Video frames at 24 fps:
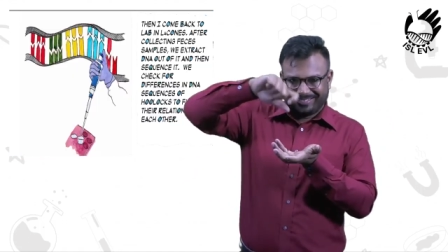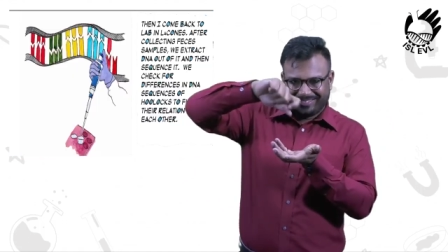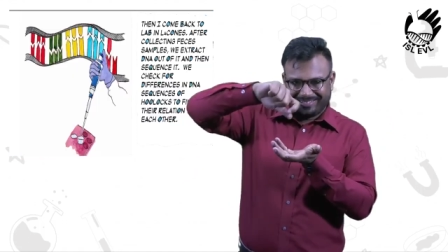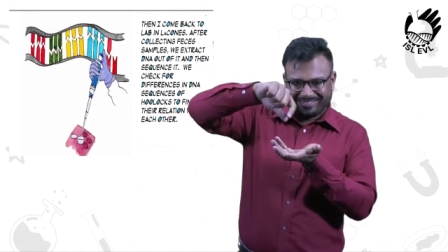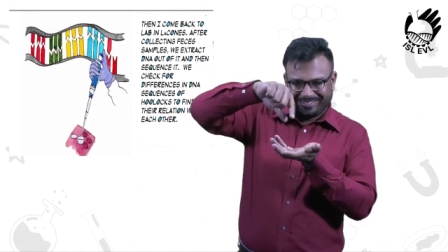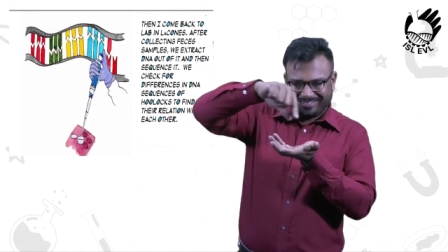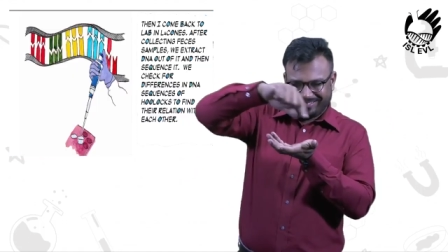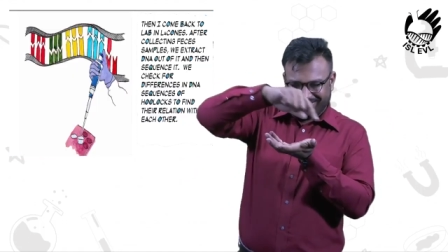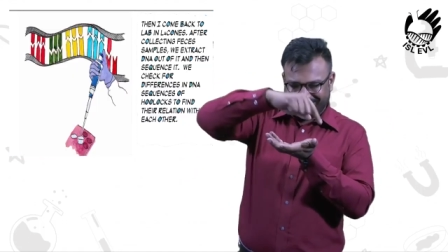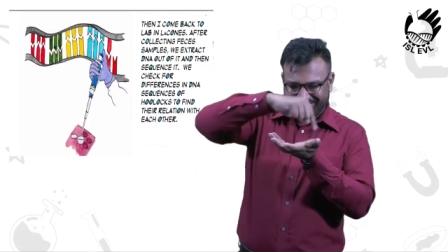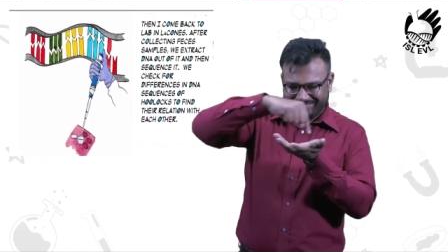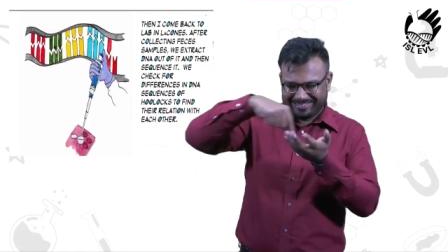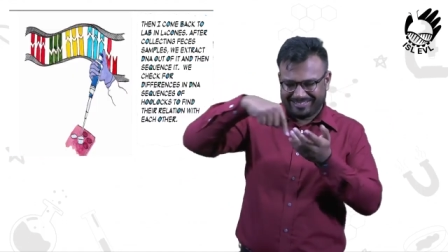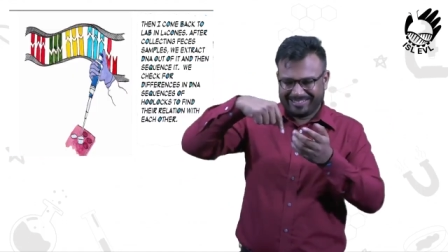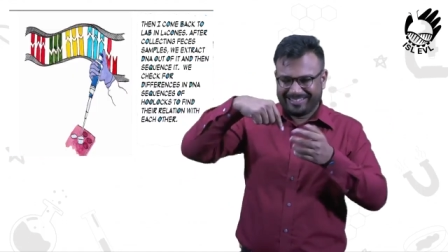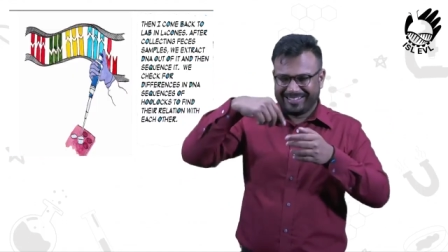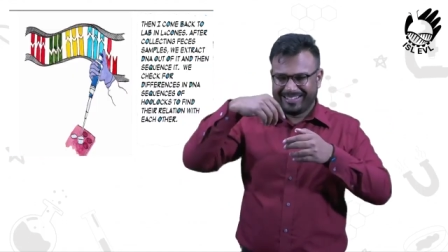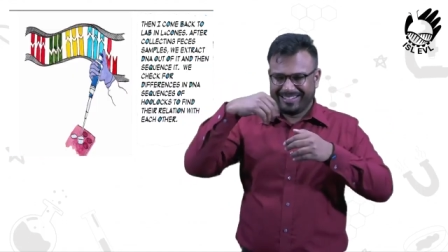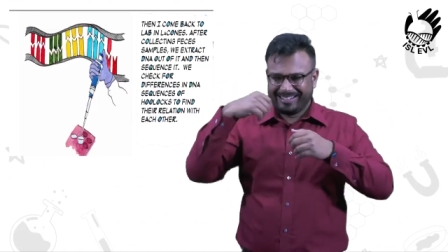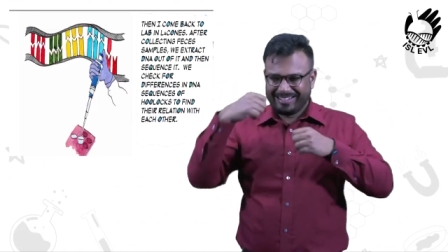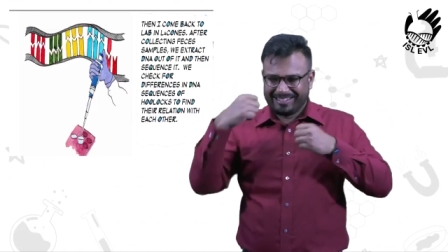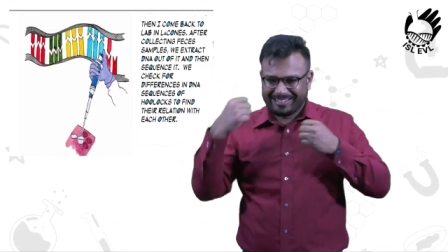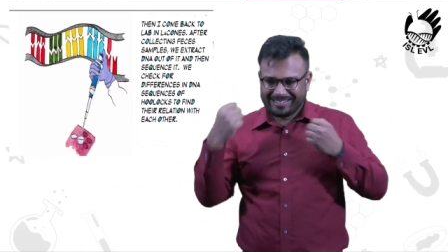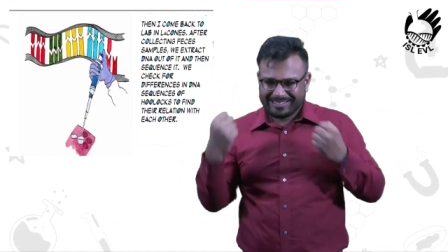Mihir
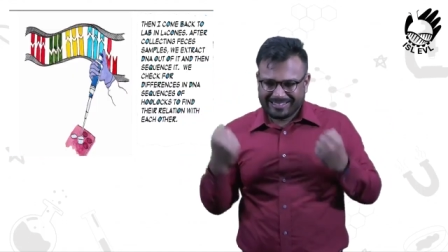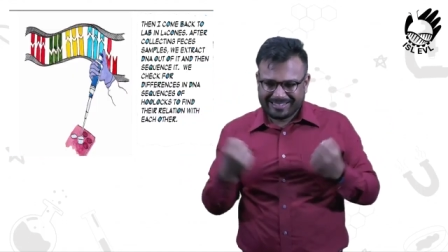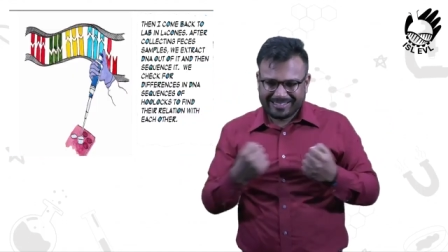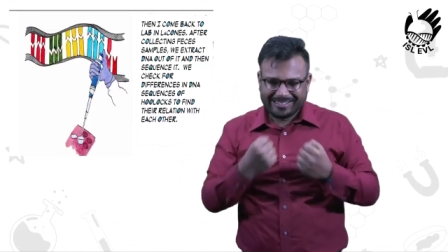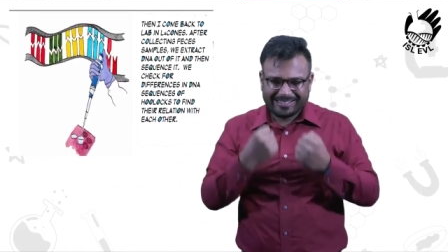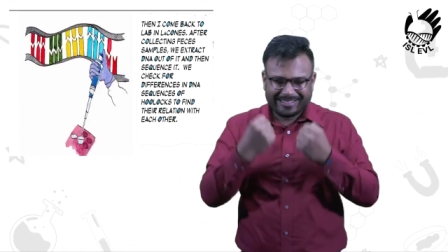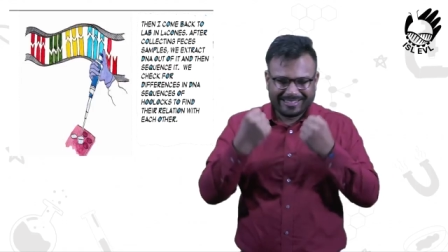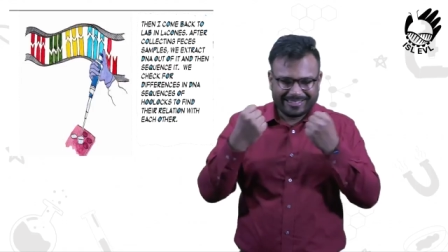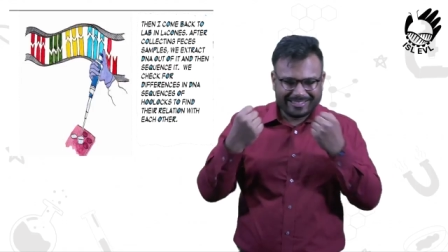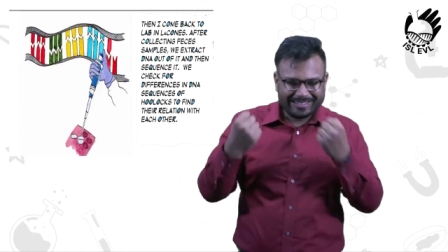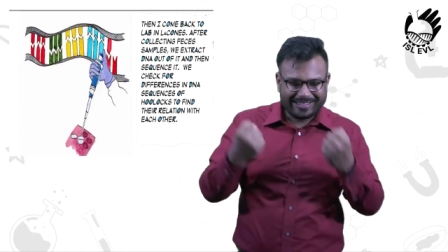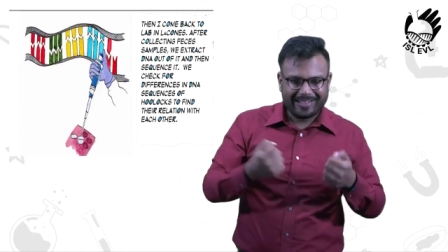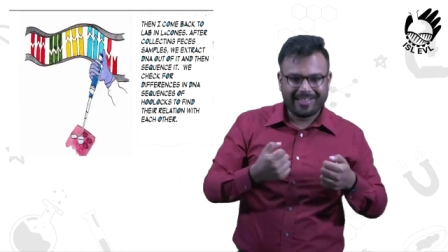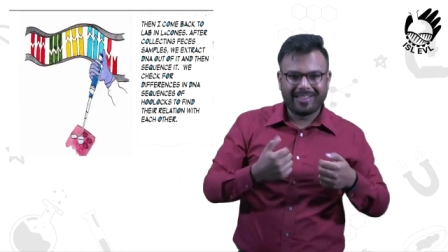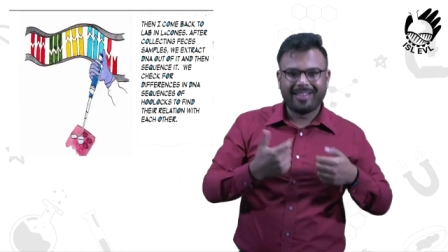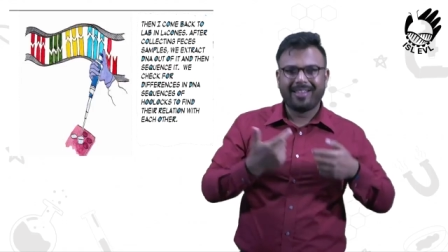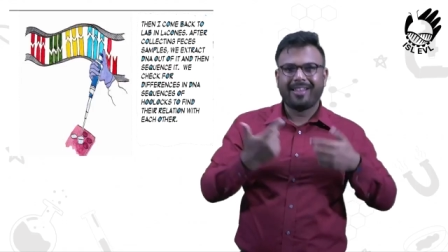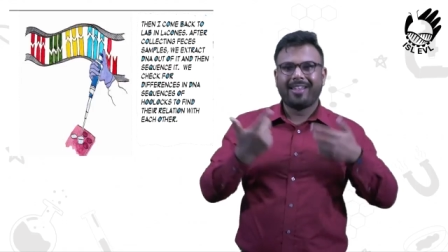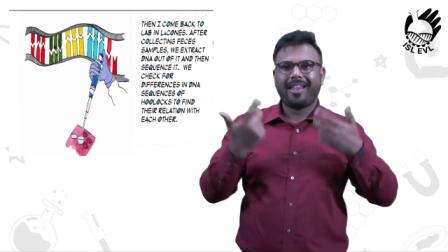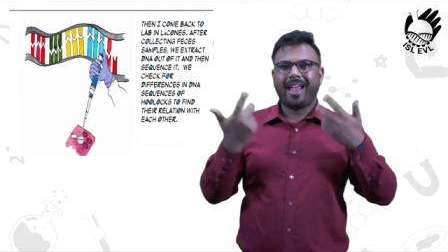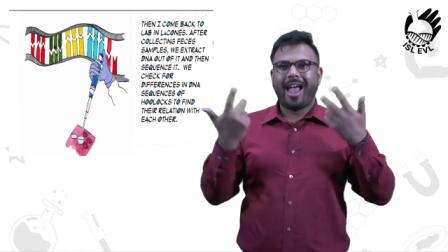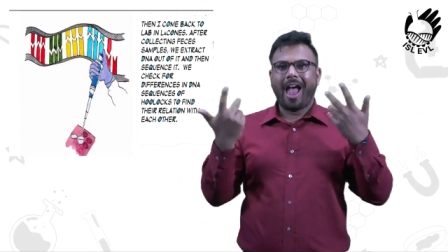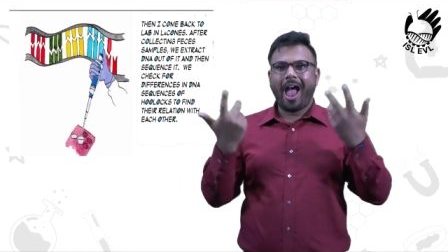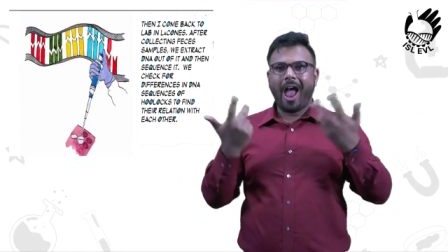wanted to understand
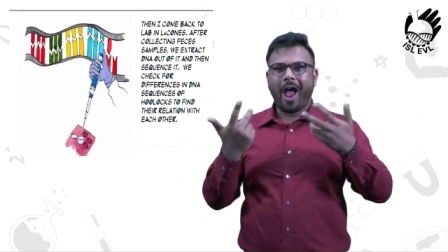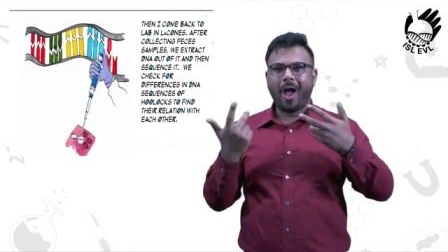the